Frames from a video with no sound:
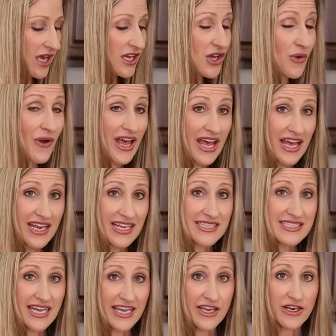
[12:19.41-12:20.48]
go ahead and
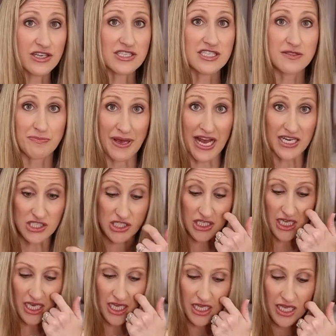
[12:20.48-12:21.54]
take your
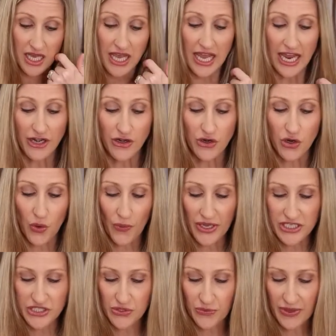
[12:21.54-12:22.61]
spatula and you're
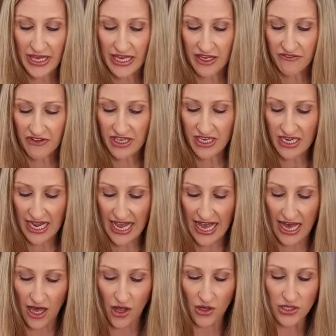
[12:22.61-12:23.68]
going to even
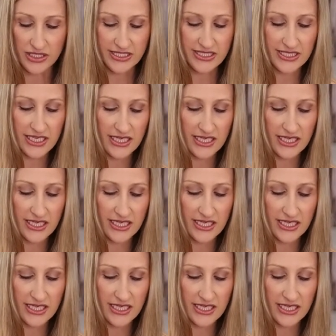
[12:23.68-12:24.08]
out